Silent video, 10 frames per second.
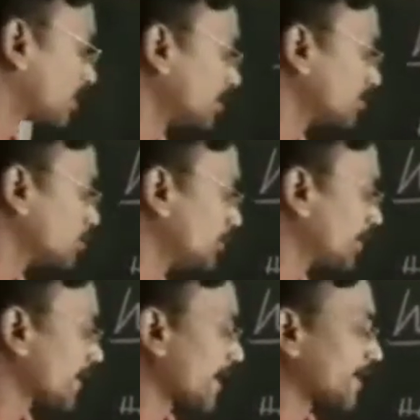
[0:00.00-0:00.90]

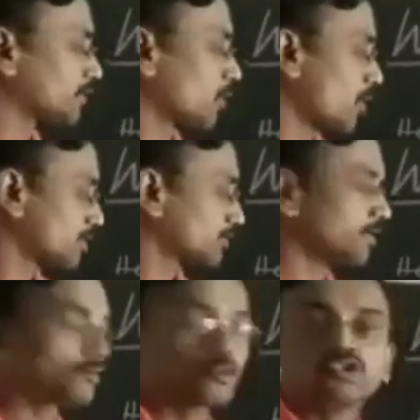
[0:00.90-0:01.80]
concluding line or
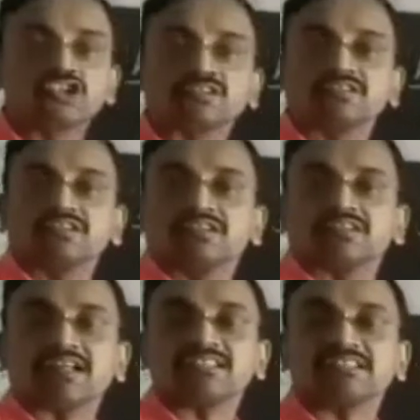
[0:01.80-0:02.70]
conclusion.
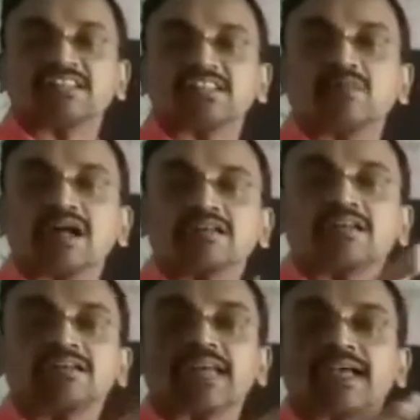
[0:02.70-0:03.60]
That is nothing but
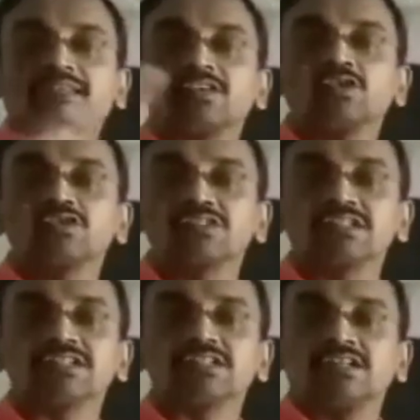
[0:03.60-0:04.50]
thanking you
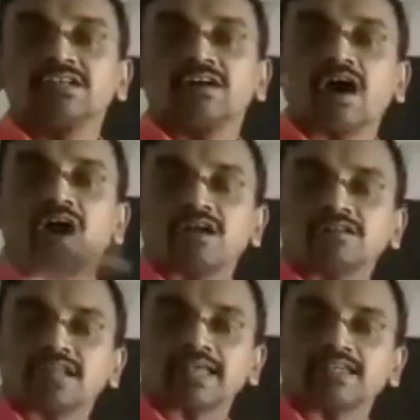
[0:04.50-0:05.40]
sir
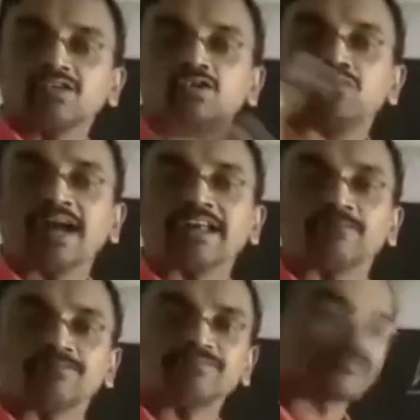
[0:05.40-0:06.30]
or thanking you
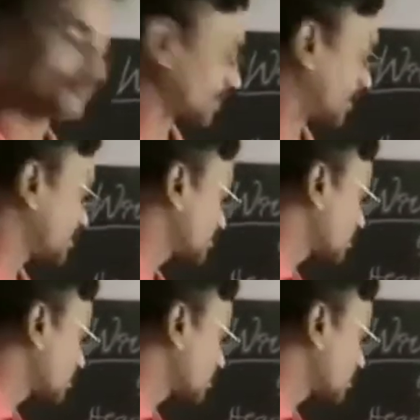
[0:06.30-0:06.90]
madam. This is